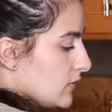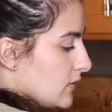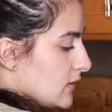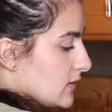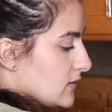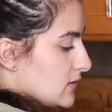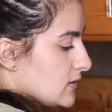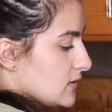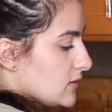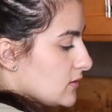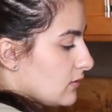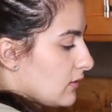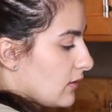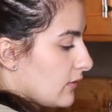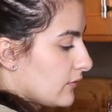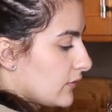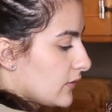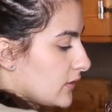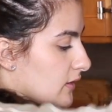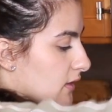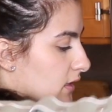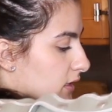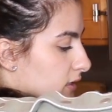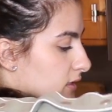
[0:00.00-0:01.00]
this until
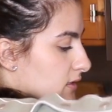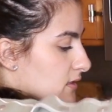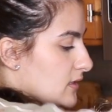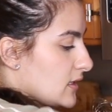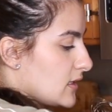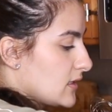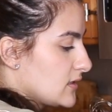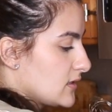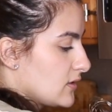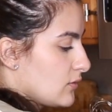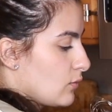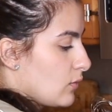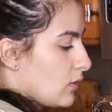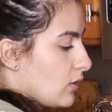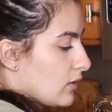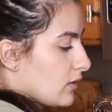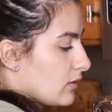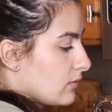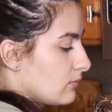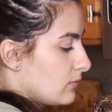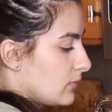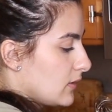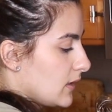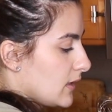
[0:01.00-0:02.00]
everything is nice and well
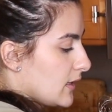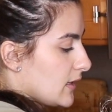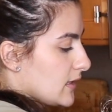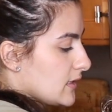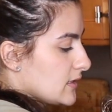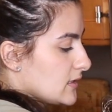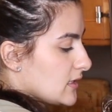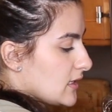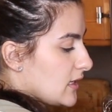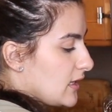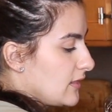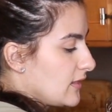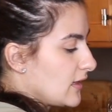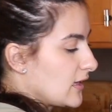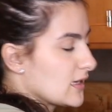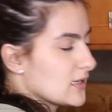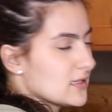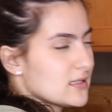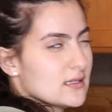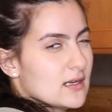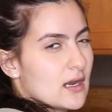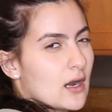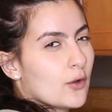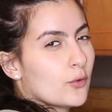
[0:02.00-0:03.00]
combined and that
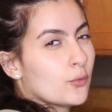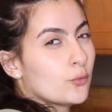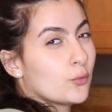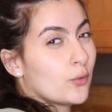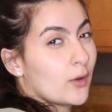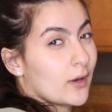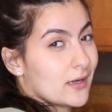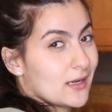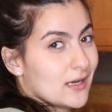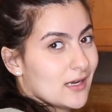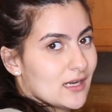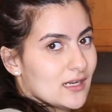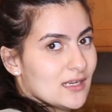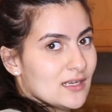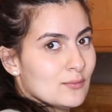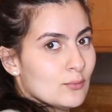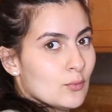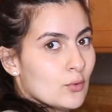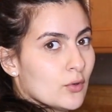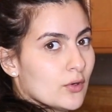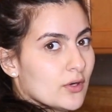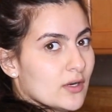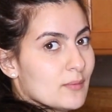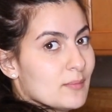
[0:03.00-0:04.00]
it's not runny
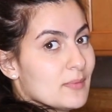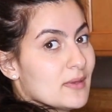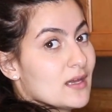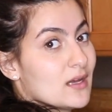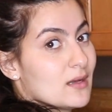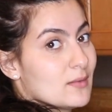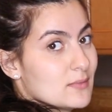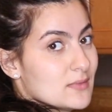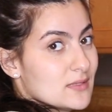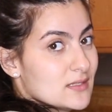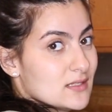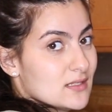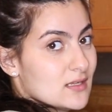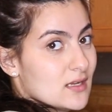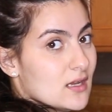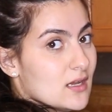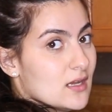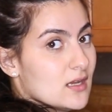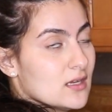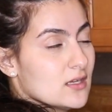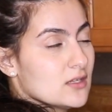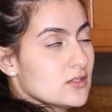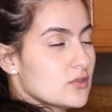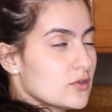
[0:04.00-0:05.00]
anymore and it
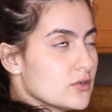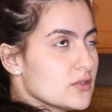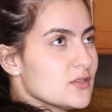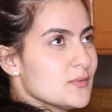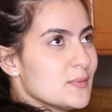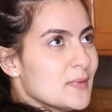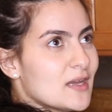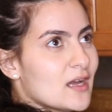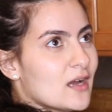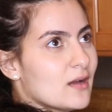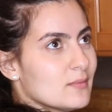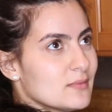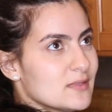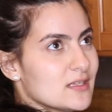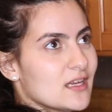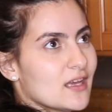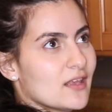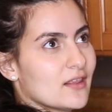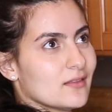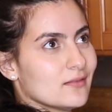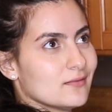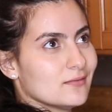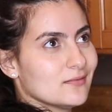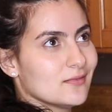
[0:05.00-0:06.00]
starts to
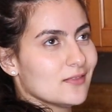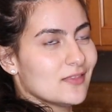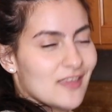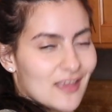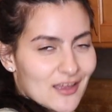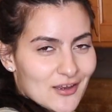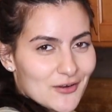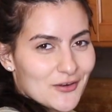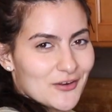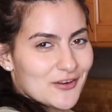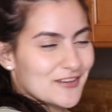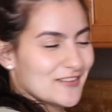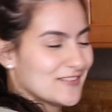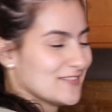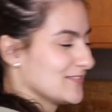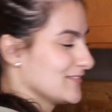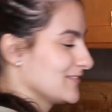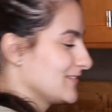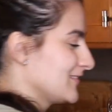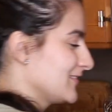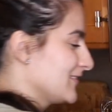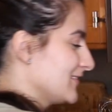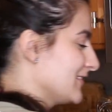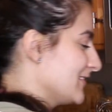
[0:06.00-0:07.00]
get thicker.
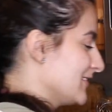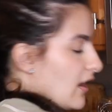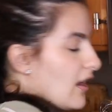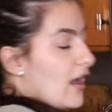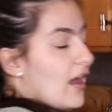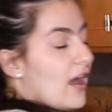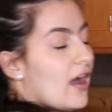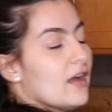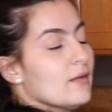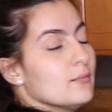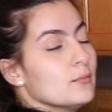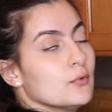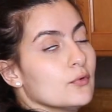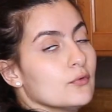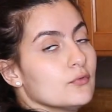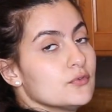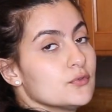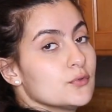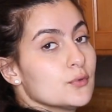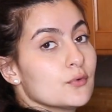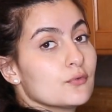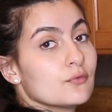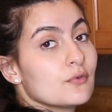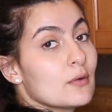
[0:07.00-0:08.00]
I moved
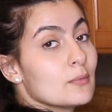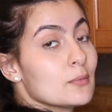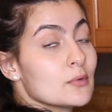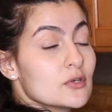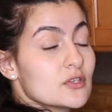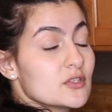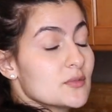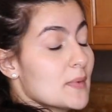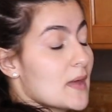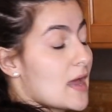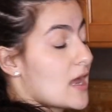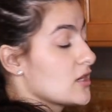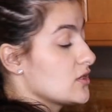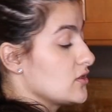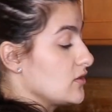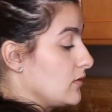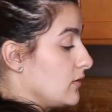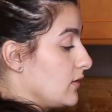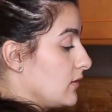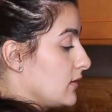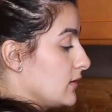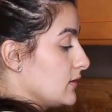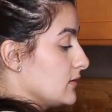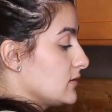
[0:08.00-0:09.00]
to a rubber
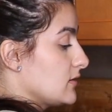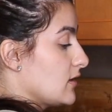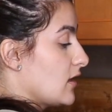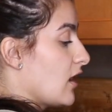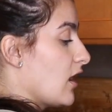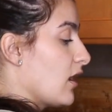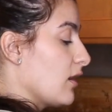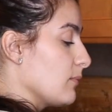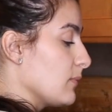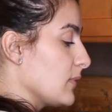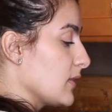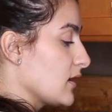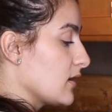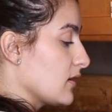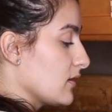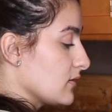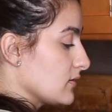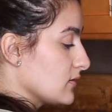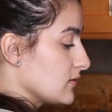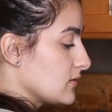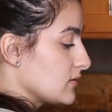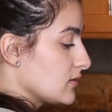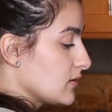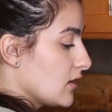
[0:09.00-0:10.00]
spatula this time
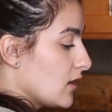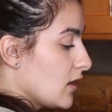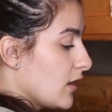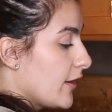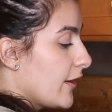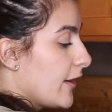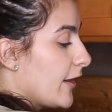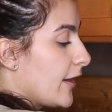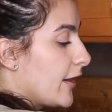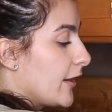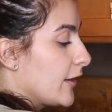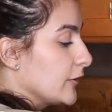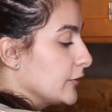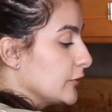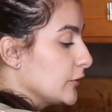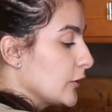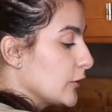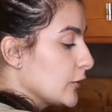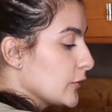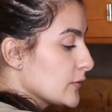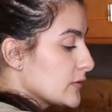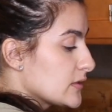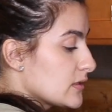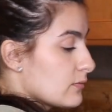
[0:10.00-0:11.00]
because I
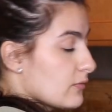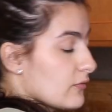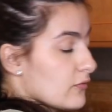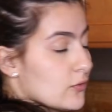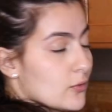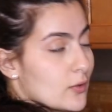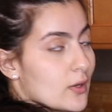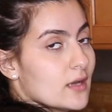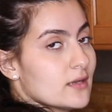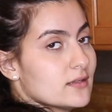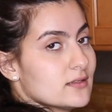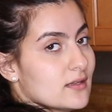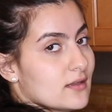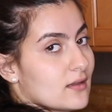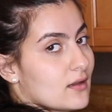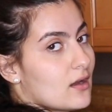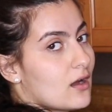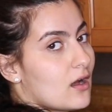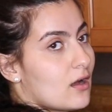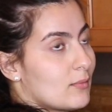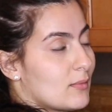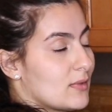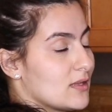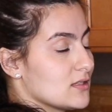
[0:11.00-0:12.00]
know some of you guys in the
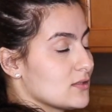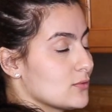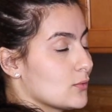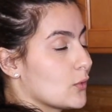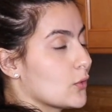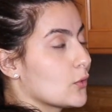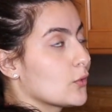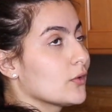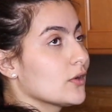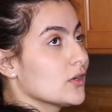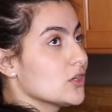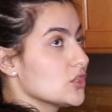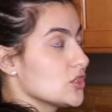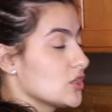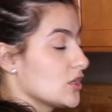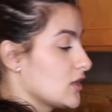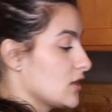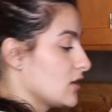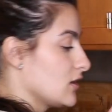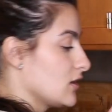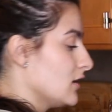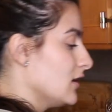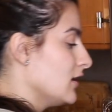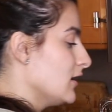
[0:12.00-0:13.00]
comments were
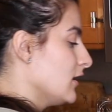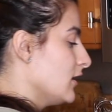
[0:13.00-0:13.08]
cringing